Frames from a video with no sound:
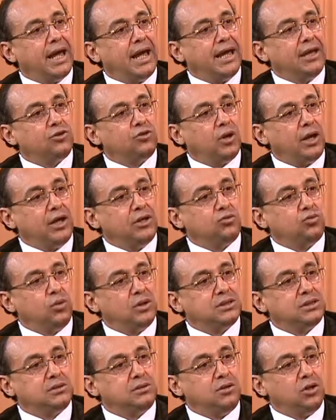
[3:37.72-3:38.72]
It
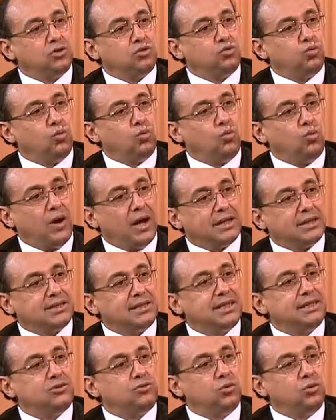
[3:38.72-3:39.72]
was not once.
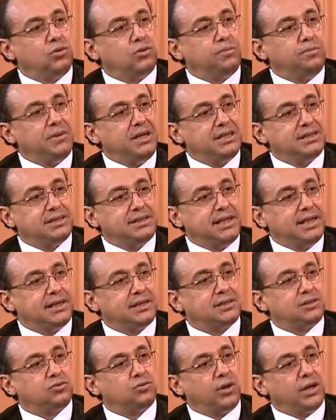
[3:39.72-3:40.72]
It took me
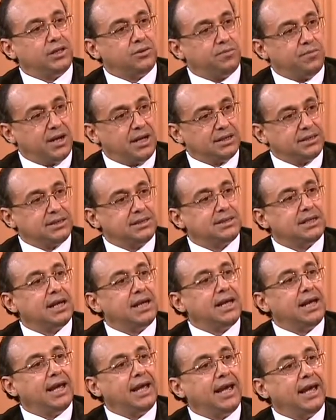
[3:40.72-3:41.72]
6 to 8 months,
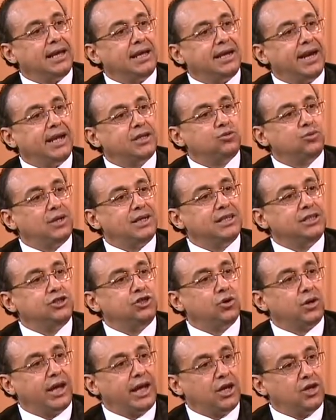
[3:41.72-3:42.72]
gradual
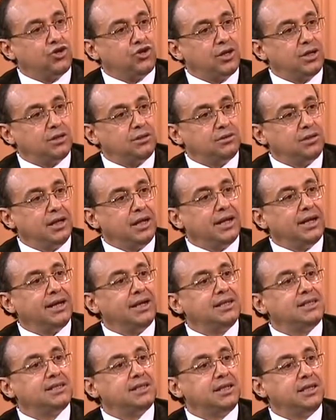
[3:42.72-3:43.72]
education,
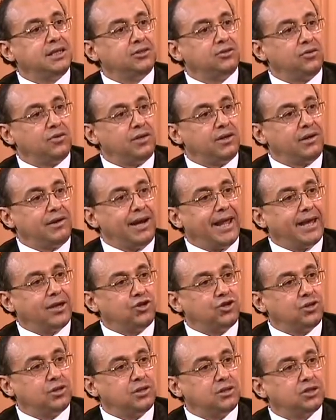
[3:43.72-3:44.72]
listening to their
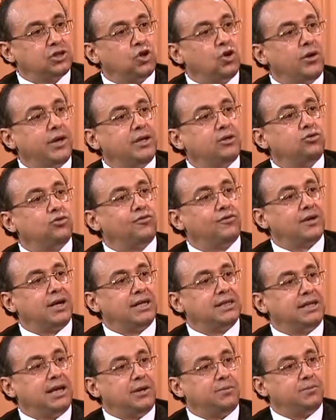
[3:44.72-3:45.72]
lectures, going to
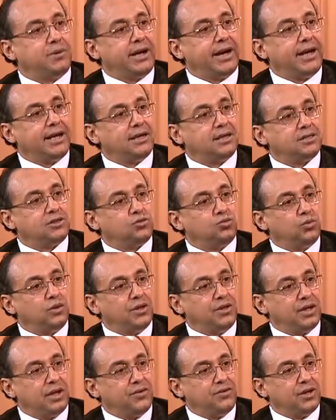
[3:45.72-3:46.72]
Friday prayers
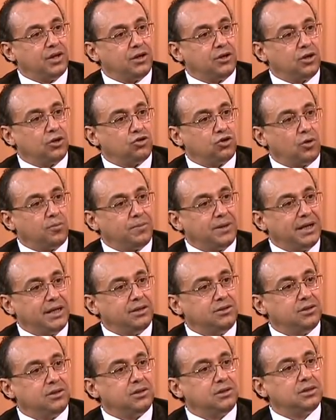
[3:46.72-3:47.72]
with their top
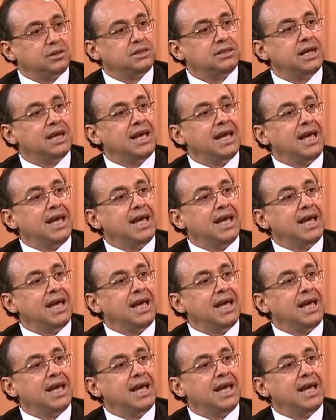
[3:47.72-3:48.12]
leaders,